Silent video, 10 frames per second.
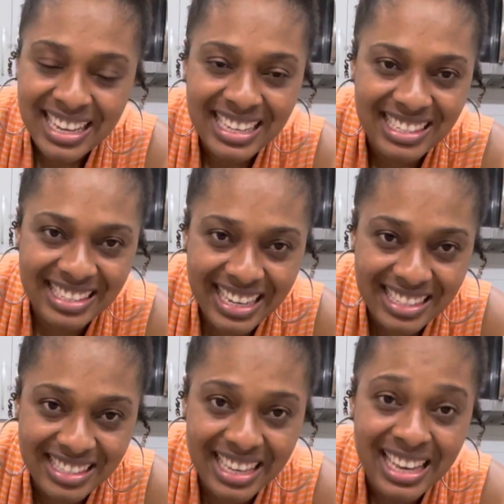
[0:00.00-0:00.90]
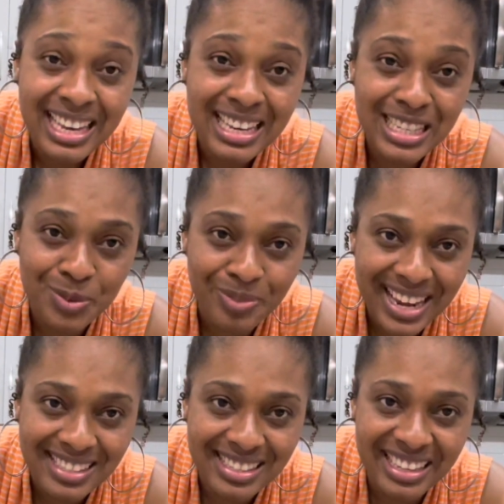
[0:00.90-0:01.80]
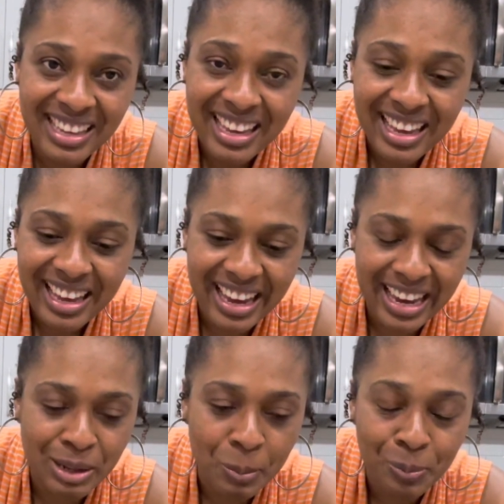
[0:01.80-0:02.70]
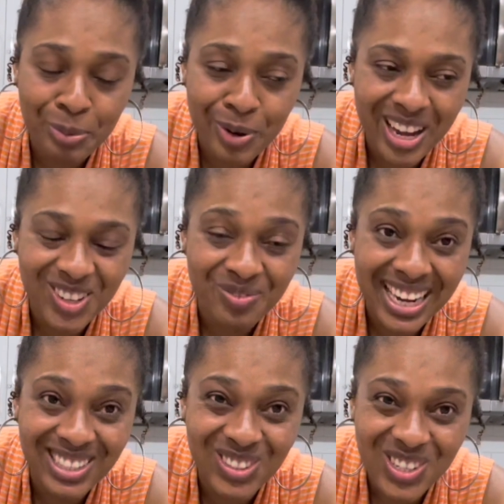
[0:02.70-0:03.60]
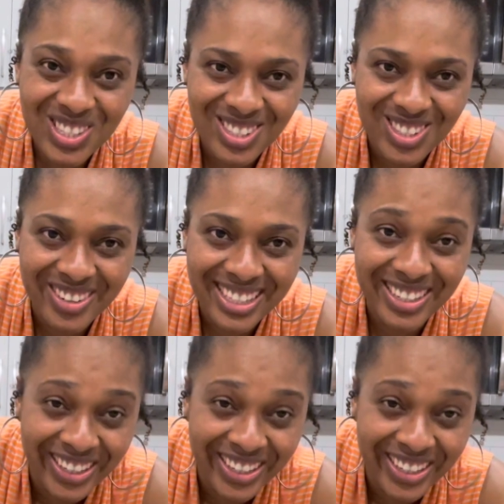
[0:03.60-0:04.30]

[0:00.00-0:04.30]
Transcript: It's tasty, it's spicy, and boy, my nose is already,